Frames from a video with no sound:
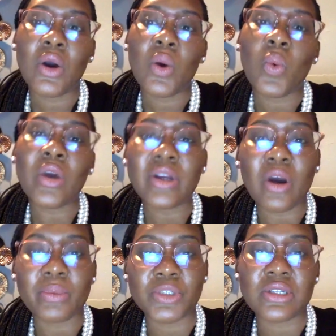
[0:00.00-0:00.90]
what
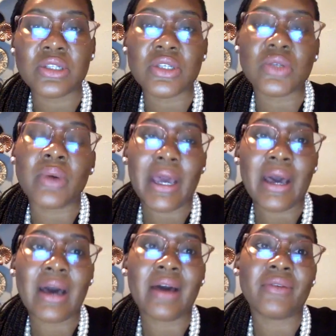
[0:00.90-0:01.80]
options do I
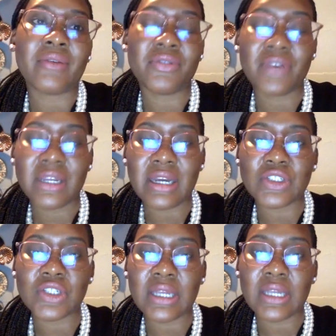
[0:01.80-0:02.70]
have for
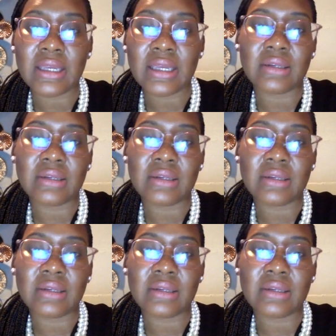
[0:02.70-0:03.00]
financial aid?